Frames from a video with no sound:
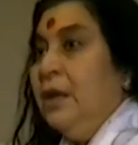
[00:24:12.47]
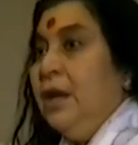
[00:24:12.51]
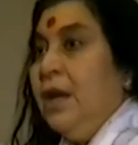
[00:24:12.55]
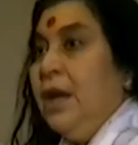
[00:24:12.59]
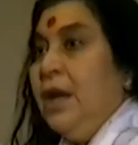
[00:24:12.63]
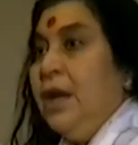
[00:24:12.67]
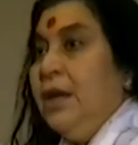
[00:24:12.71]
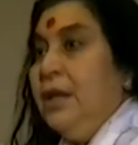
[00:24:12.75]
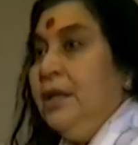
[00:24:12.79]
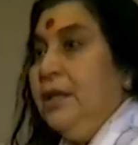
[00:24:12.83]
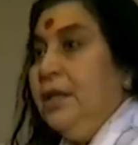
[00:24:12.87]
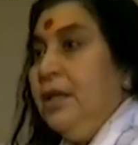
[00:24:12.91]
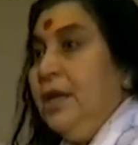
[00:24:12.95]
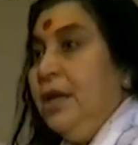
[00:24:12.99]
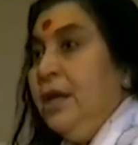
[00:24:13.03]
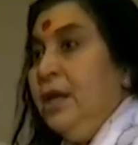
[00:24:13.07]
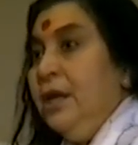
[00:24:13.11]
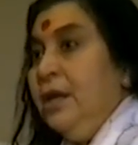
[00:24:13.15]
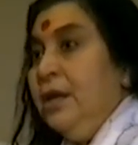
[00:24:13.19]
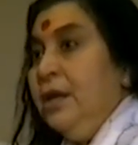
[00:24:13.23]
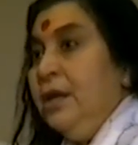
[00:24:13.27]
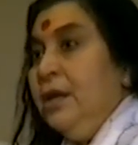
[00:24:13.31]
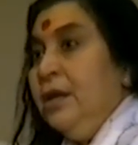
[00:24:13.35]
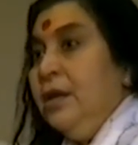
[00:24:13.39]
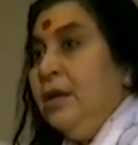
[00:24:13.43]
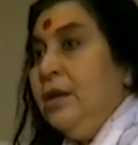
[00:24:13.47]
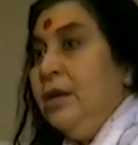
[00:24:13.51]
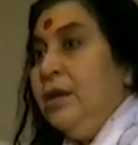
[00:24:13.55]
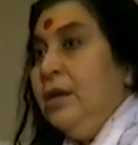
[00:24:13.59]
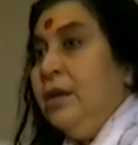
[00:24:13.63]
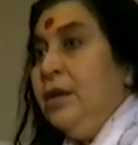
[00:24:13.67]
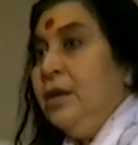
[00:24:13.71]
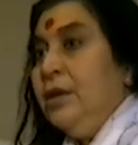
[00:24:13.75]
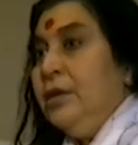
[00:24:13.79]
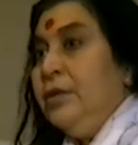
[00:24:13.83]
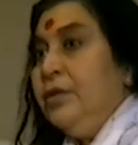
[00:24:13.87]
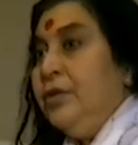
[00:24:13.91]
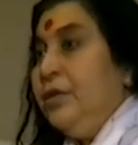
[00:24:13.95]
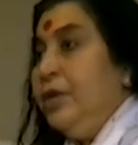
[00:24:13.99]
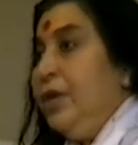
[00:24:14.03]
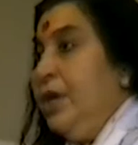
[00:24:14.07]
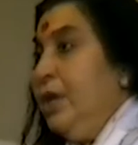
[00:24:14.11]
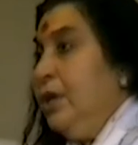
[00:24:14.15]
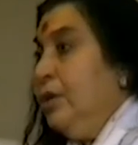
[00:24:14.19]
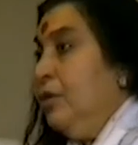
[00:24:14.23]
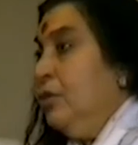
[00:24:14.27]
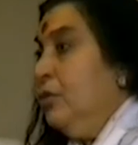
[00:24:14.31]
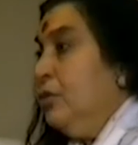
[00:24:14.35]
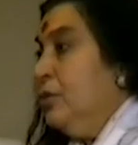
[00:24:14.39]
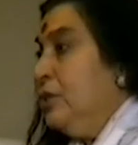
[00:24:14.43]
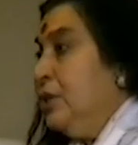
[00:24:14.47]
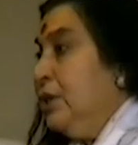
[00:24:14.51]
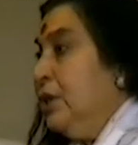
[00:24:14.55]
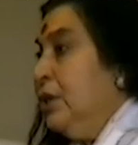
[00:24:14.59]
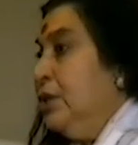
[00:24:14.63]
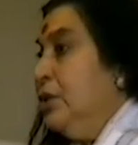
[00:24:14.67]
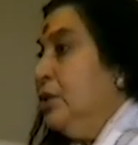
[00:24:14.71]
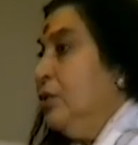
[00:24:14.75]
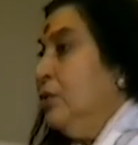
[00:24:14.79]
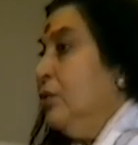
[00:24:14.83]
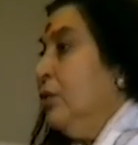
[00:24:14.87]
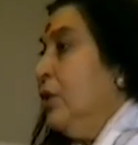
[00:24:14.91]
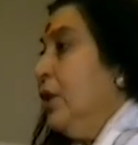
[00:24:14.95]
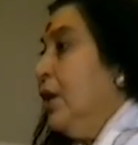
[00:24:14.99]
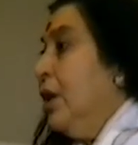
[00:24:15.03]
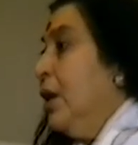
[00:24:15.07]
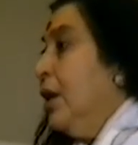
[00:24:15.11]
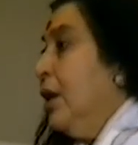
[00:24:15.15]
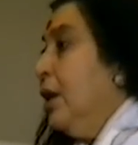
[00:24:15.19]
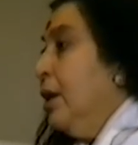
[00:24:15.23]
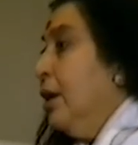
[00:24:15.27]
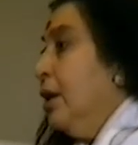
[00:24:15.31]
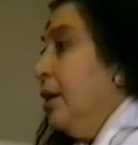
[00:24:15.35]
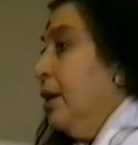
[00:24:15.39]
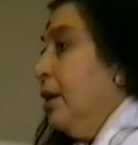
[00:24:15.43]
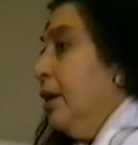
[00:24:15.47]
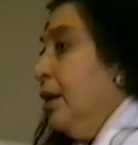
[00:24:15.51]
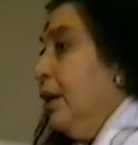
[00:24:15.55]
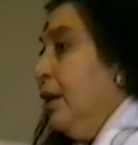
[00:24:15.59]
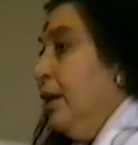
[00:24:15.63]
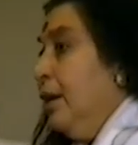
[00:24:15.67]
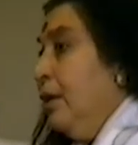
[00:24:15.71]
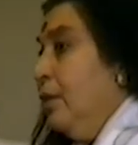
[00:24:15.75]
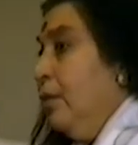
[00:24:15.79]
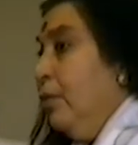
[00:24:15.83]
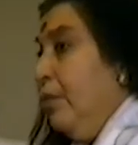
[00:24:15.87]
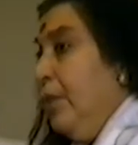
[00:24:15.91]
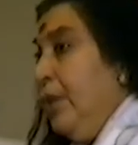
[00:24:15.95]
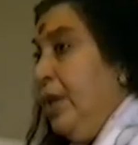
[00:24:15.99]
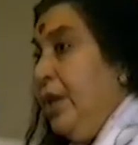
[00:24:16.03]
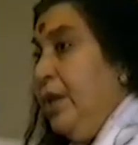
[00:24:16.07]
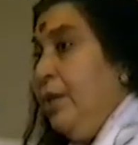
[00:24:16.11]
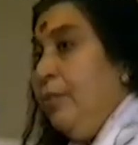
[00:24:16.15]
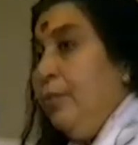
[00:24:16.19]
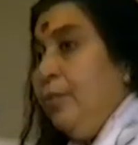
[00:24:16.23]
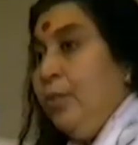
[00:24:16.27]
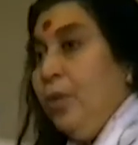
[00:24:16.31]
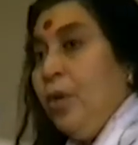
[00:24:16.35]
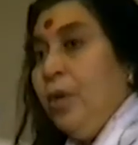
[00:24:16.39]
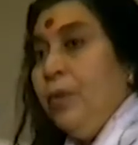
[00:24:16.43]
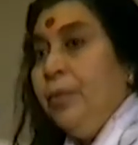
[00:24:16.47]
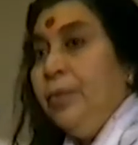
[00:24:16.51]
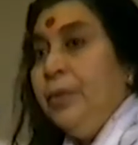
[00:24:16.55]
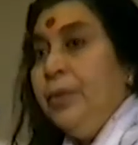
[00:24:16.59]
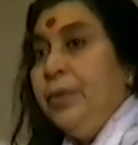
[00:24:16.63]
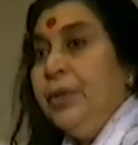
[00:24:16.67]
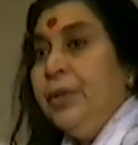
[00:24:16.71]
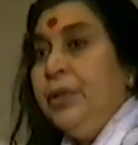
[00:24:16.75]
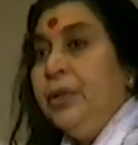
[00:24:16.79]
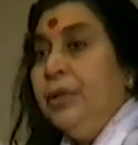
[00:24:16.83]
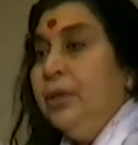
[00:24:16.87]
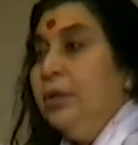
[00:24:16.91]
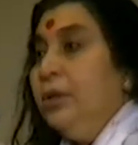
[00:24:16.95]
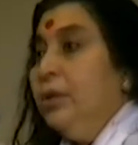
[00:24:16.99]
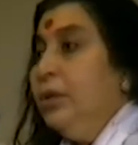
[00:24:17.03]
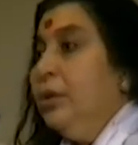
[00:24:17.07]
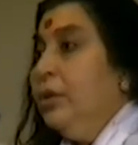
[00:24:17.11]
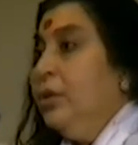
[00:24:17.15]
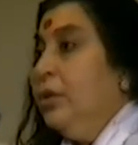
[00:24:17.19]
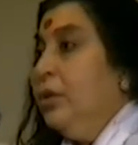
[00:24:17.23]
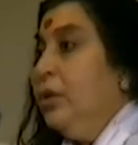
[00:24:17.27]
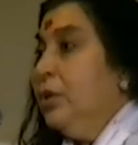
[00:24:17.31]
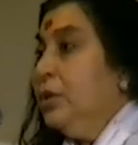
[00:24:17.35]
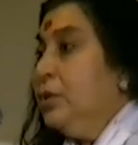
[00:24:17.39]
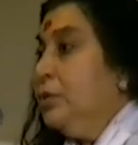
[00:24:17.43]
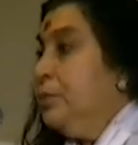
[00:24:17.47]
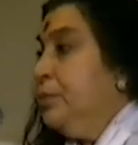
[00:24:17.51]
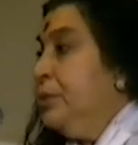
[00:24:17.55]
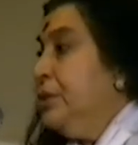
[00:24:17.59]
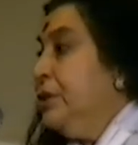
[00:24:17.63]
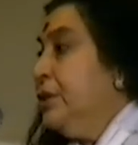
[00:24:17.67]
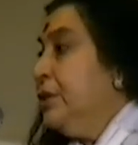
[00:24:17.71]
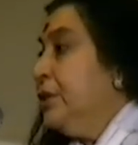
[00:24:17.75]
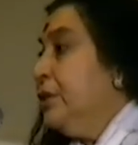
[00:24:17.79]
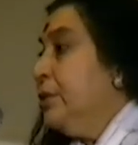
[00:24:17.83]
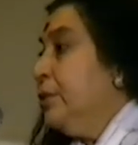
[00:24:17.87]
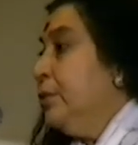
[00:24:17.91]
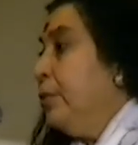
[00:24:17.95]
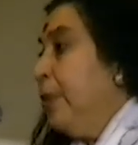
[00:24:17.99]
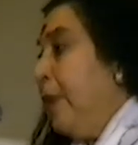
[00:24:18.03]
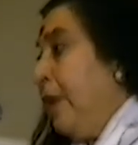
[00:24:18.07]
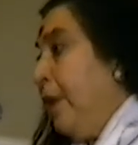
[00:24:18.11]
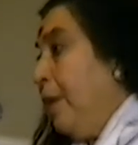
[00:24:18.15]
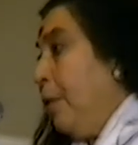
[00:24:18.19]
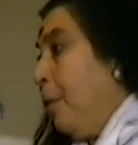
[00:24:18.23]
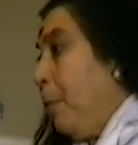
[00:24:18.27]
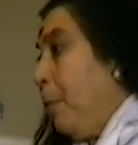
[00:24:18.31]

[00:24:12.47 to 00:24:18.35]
and they take to Sahaja Yoga in a very proper, auspicious way.